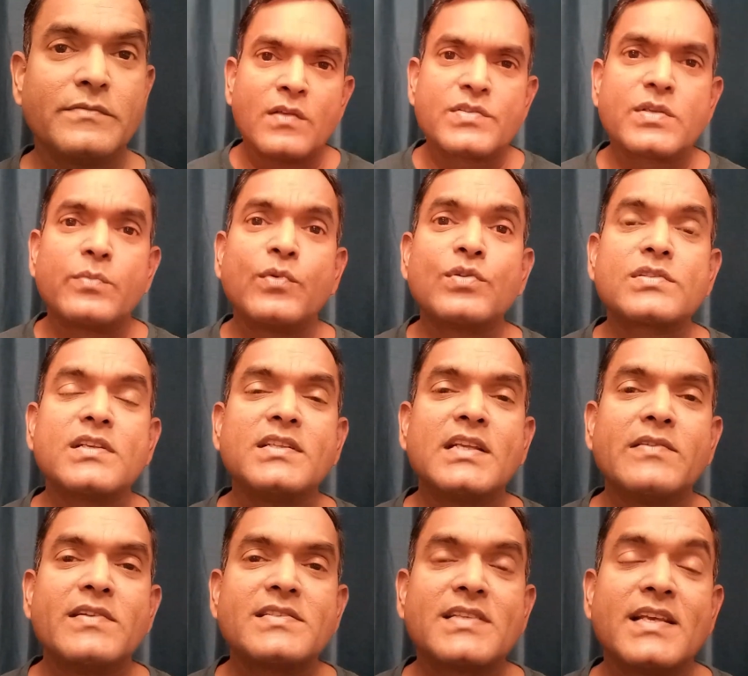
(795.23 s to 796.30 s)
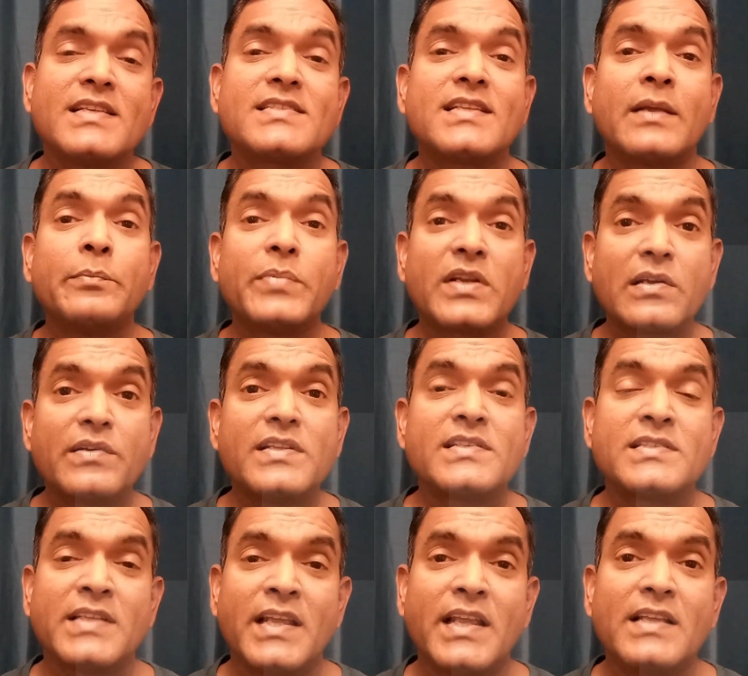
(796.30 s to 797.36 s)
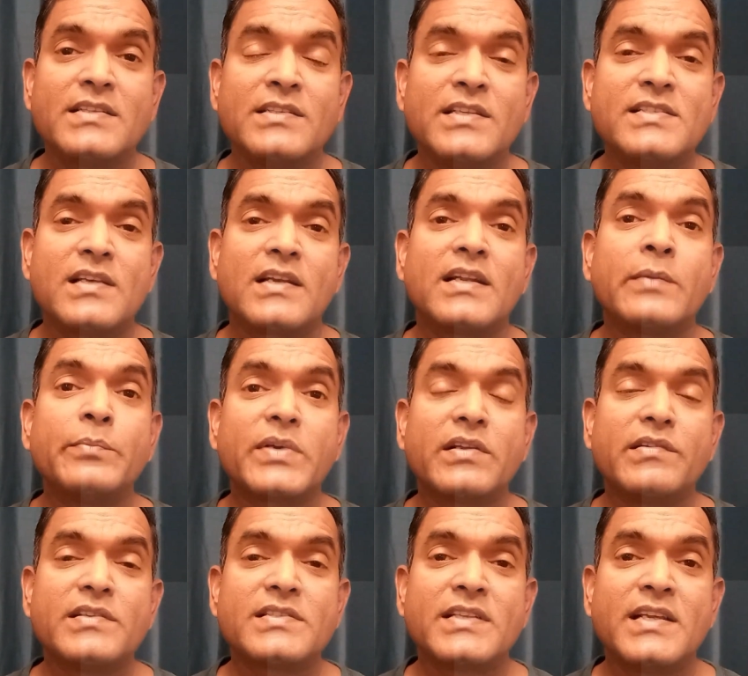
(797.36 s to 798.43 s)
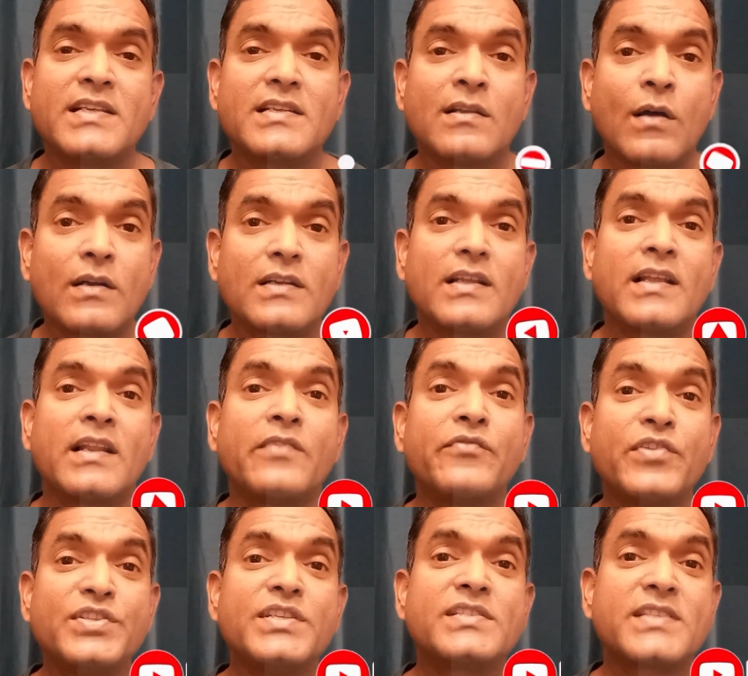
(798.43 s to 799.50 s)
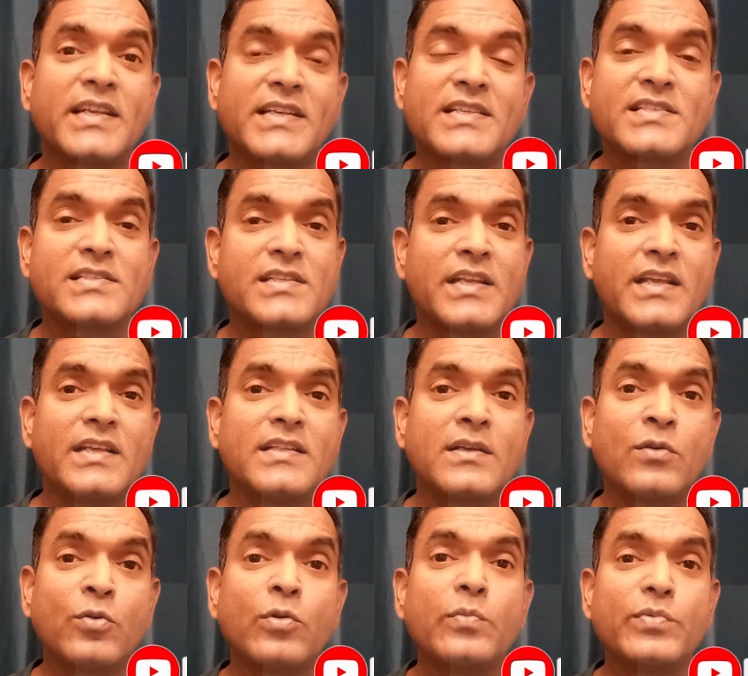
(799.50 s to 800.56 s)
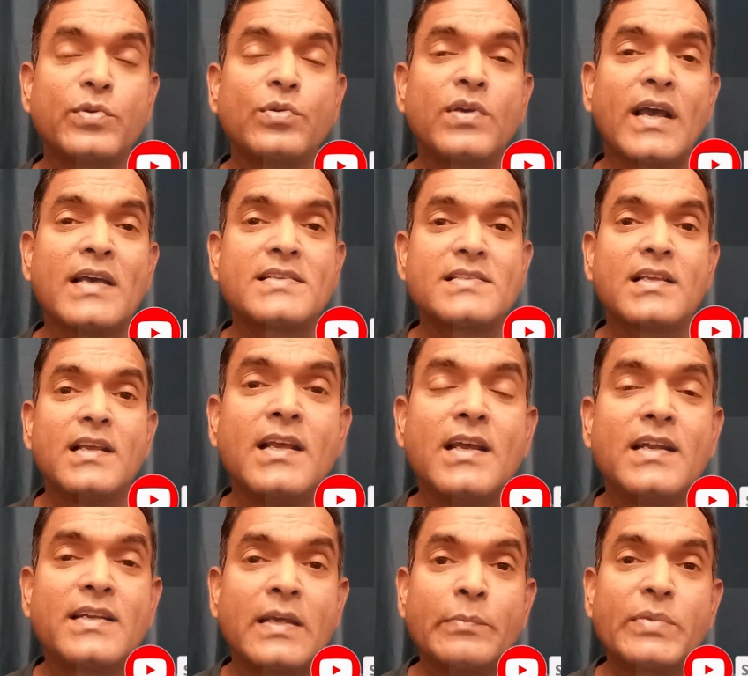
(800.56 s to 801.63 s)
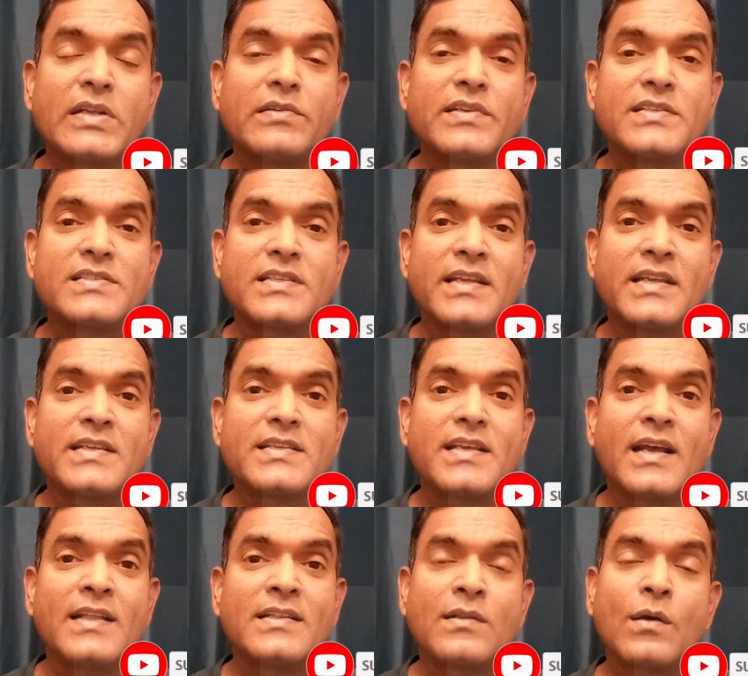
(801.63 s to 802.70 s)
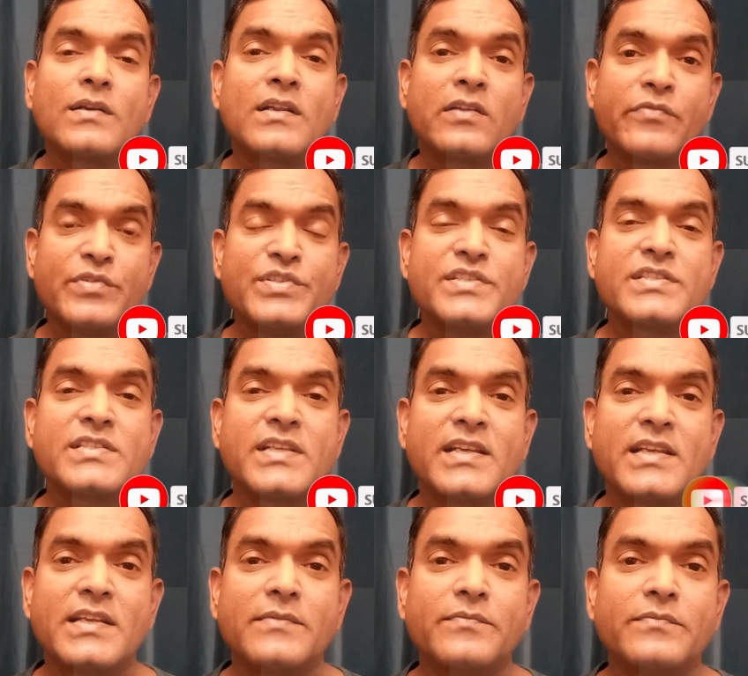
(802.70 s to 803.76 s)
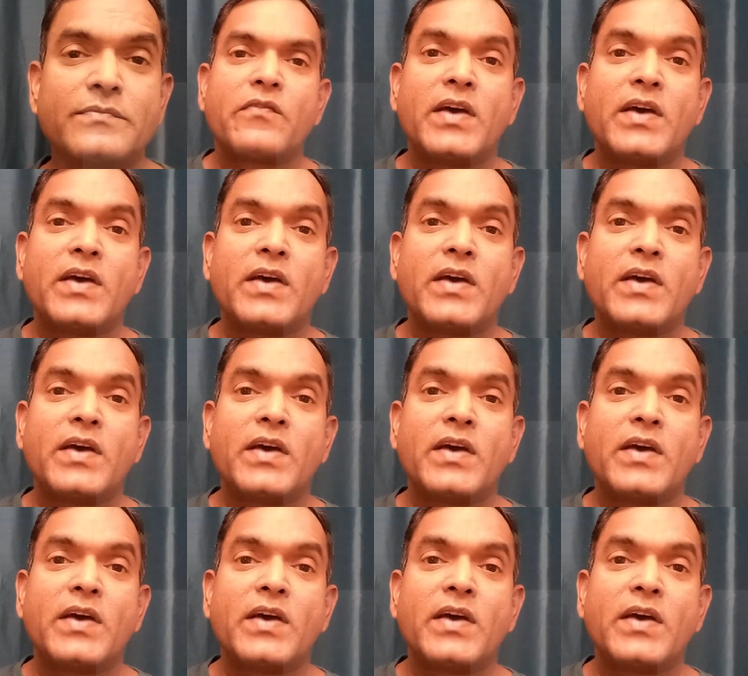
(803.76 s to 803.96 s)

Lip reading: So mostly they will say temporary stay. These are temporary stay, not a refugee status stay. The group 2 has temporary stay and not refugee stay.